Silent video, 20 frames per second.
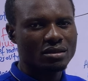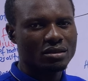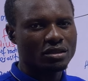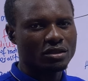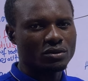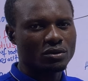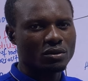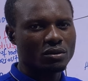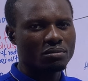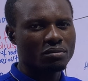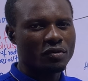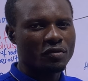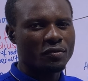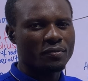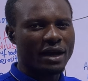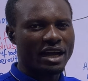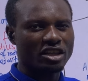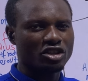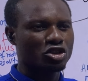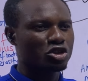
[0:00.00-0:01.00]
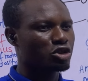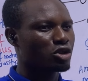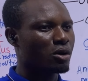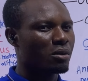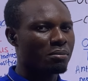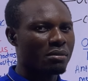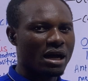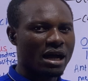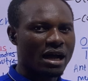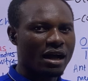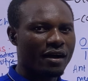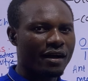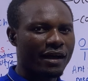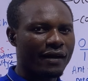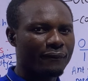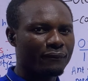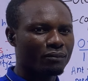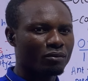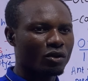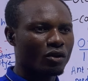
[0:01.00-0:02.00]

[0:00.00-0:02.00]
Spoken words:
maybe by trauma